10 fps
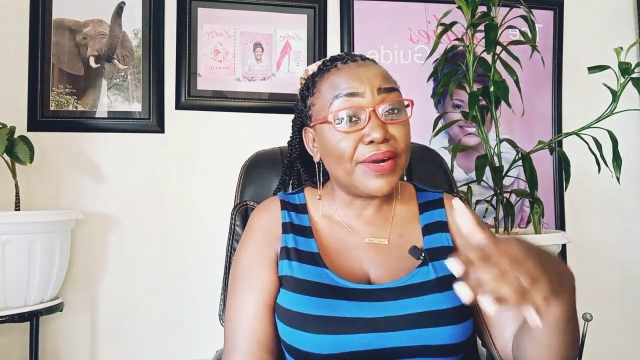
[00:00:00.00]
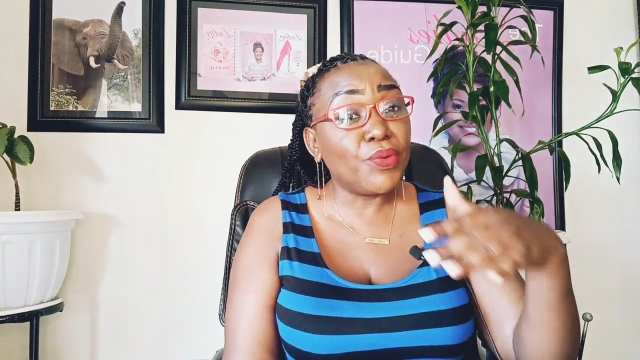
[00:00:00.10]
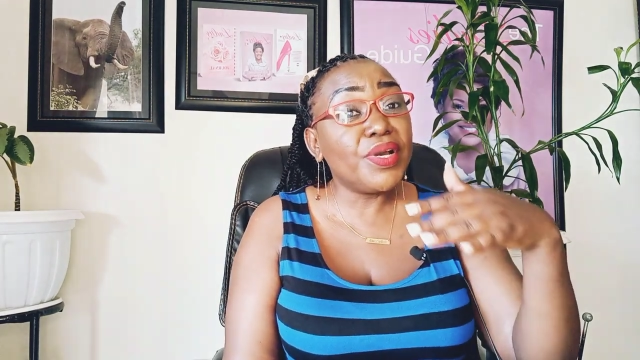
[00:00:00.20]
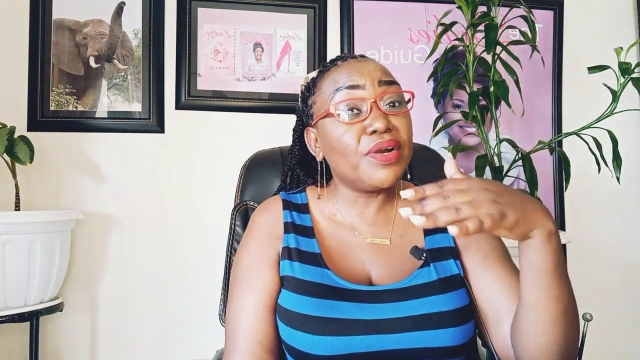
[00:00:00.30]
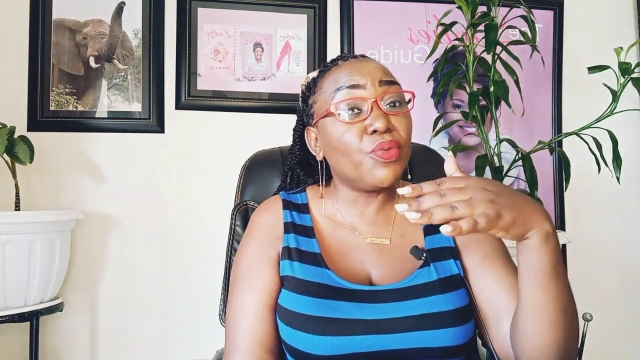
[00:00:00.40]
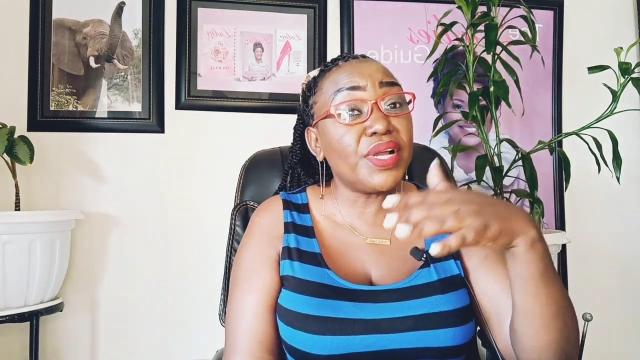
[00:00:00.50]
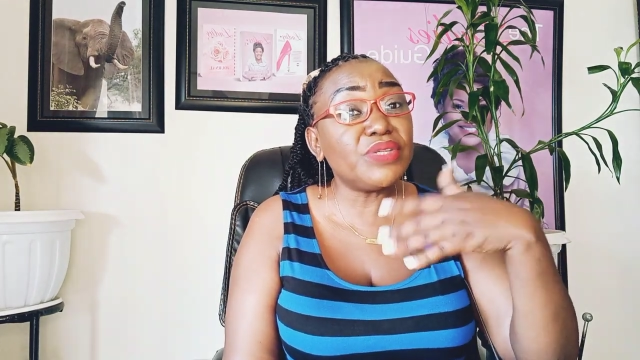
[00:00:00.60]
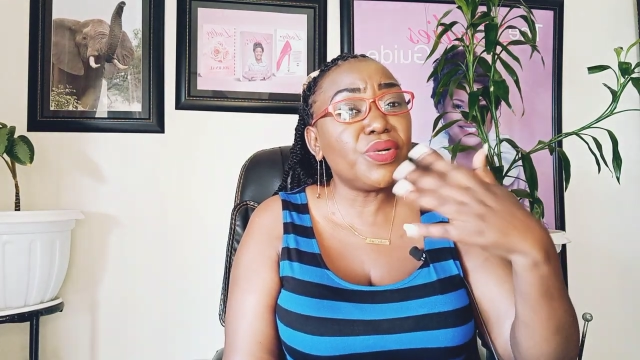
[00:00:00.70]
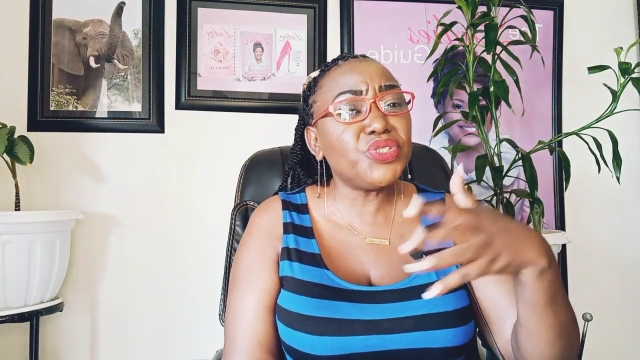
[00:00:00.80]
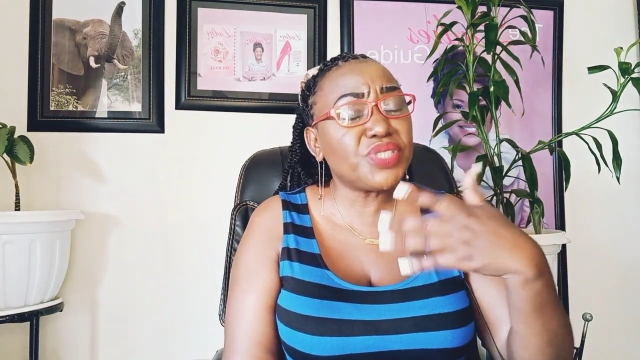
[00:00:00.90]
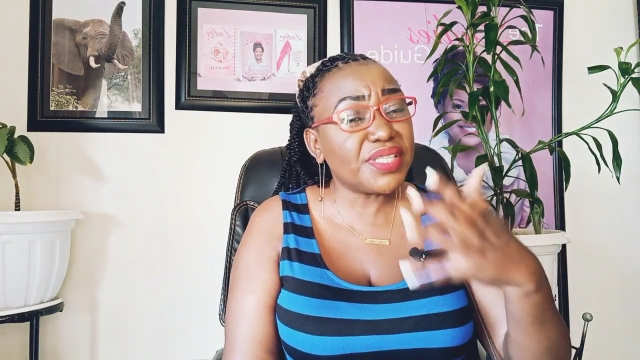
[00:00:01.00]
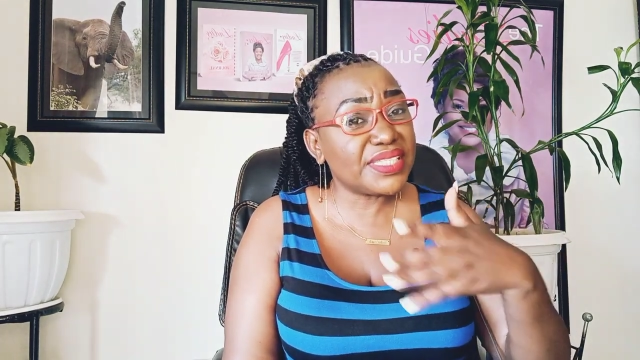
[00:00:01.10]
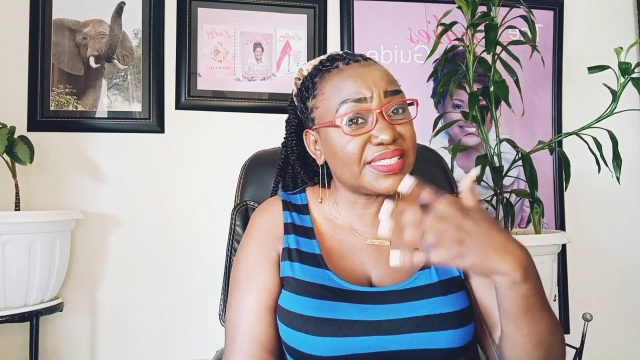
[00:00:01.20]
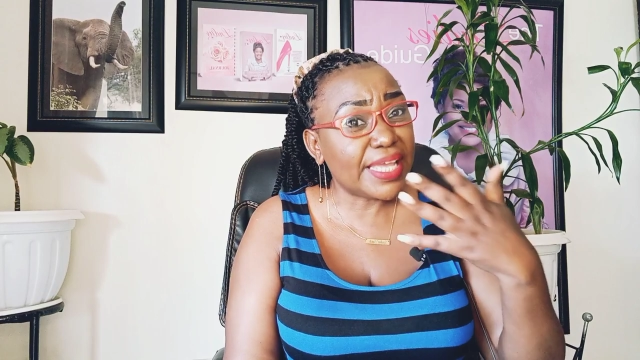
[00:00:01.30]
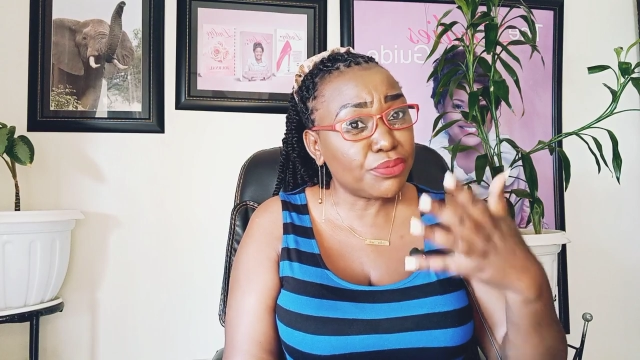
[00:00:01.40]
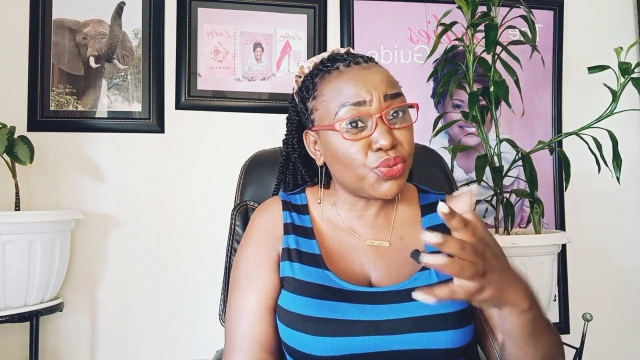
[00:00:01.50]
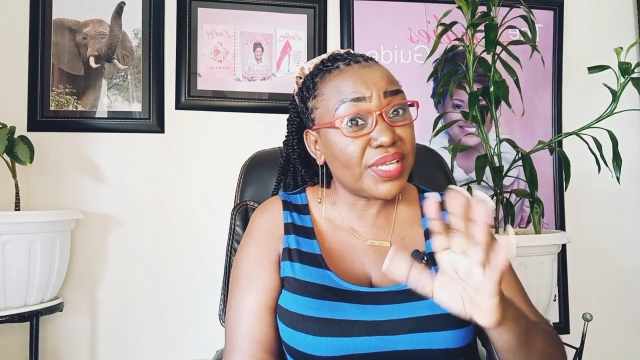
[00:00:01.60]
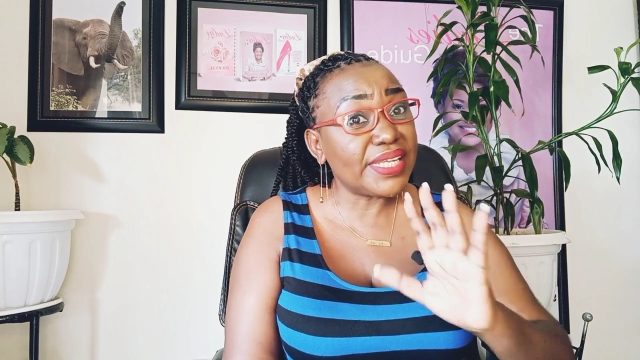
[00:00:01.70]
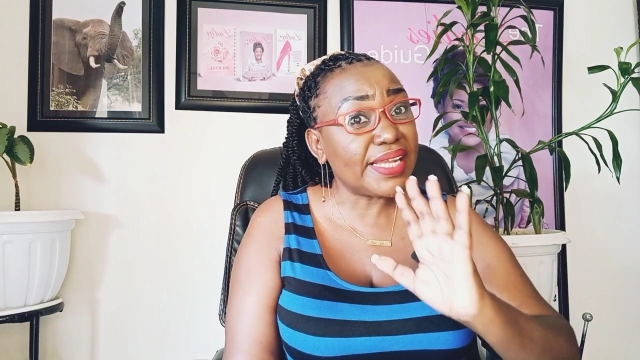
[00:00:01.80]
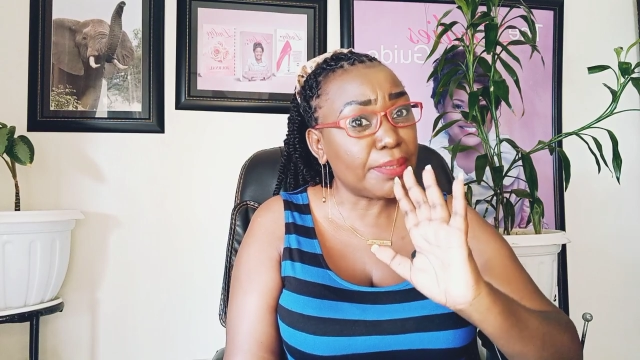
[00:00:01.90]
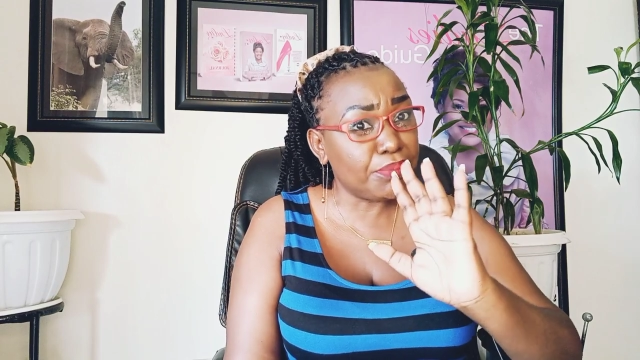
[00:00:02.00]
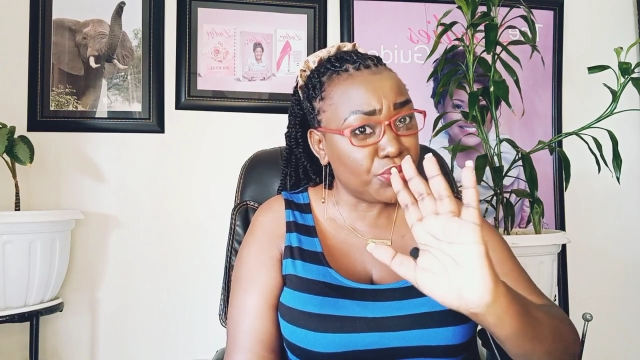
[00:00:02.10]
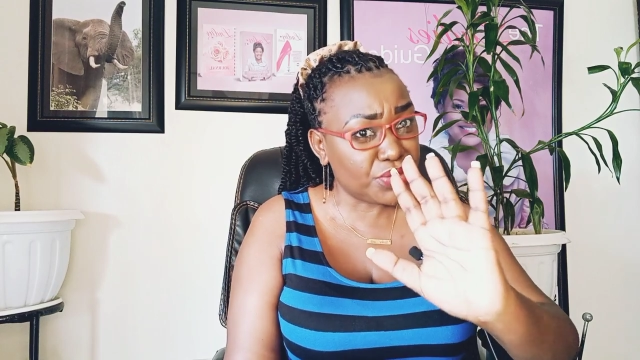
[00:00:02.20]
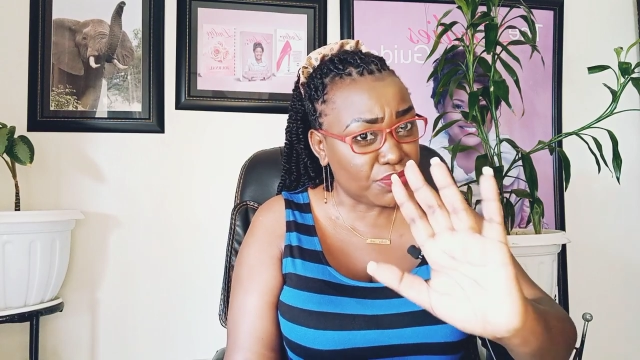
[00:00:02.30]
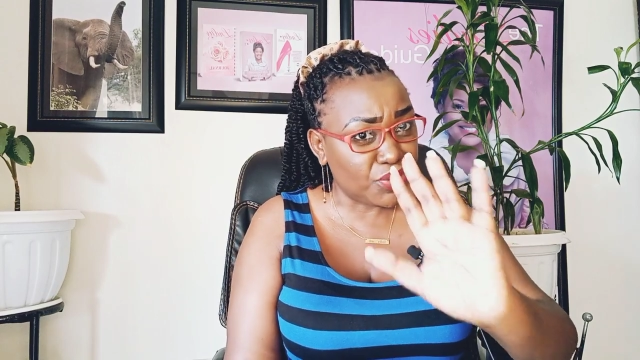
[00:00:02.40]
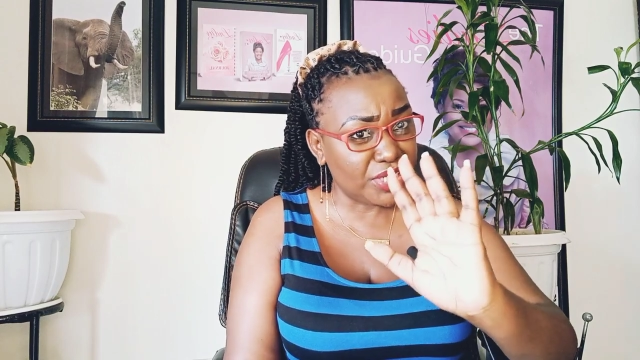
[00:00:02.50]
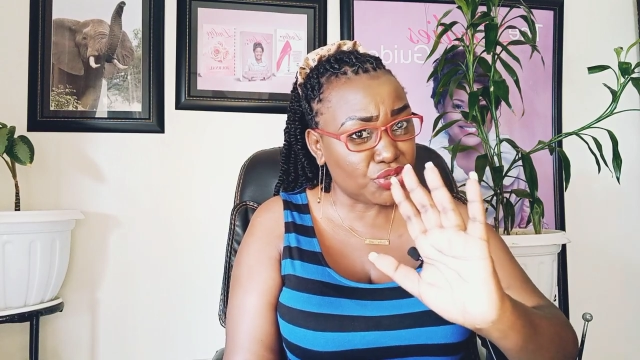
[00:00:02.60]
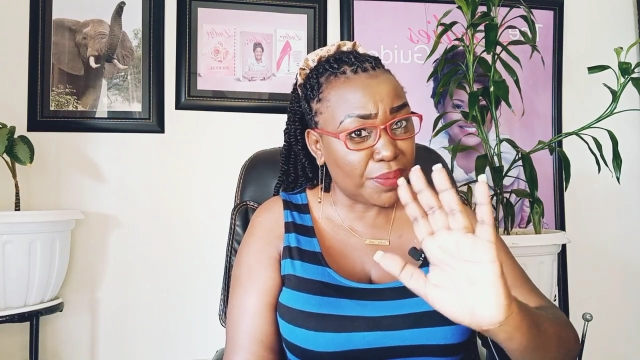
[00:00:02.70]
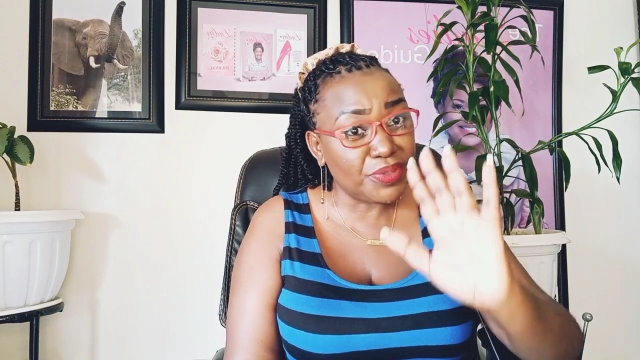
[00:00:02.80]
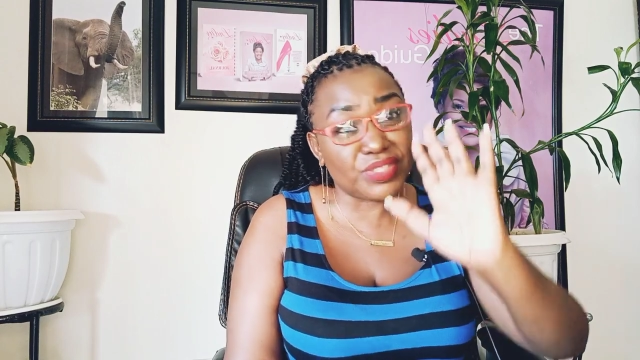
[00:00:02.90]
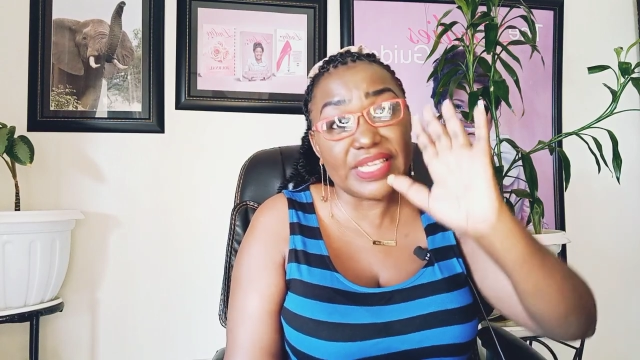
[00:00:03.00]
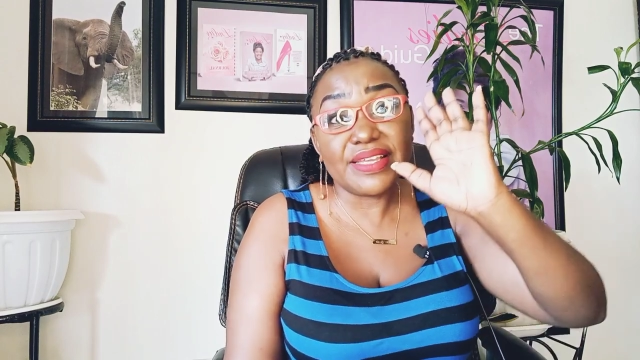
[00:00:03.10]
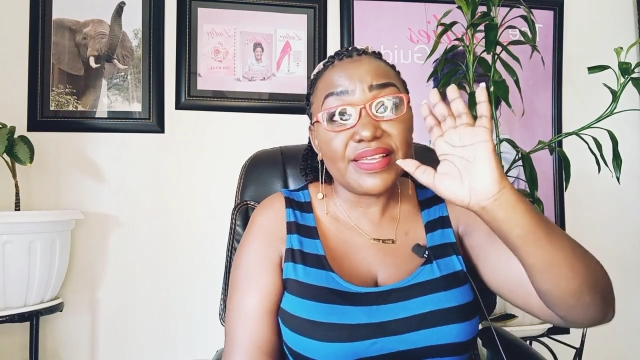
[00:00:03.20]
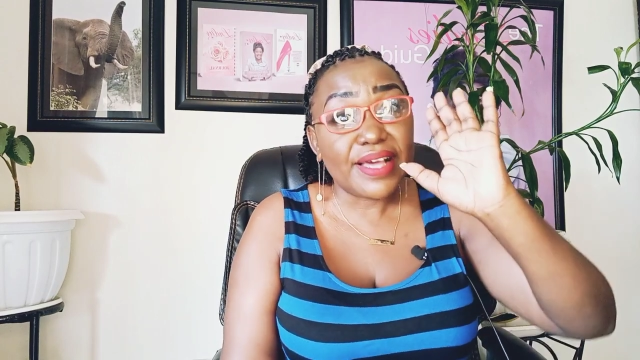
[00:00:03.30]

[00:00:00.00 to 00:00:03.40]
when you tell it's time to end an abusive relationship, you say,